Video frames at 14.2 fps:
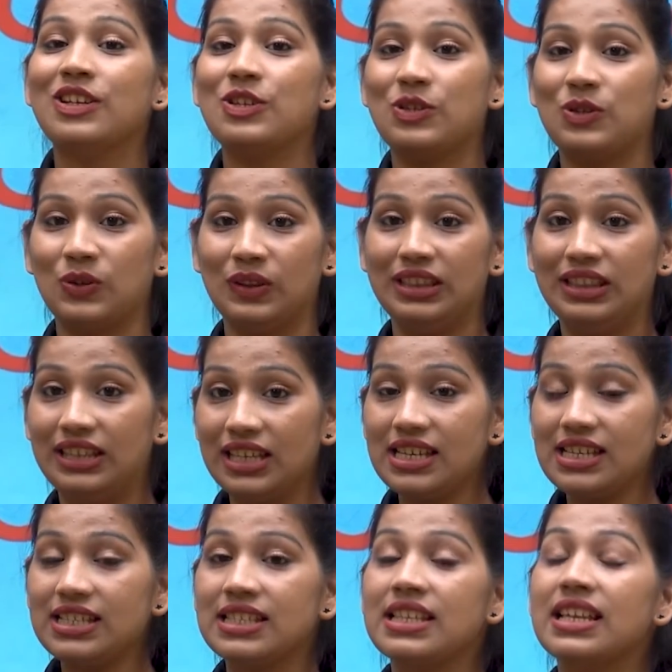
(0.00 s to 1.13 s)
So,
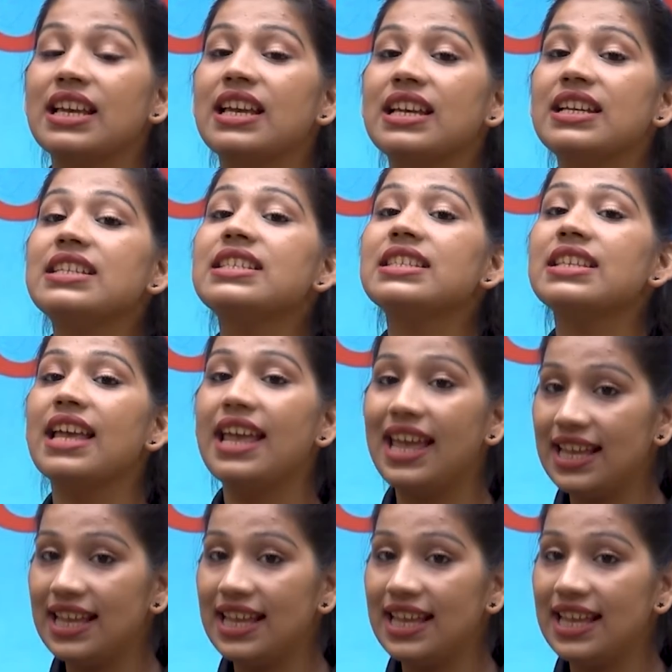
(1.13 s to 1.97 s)
this is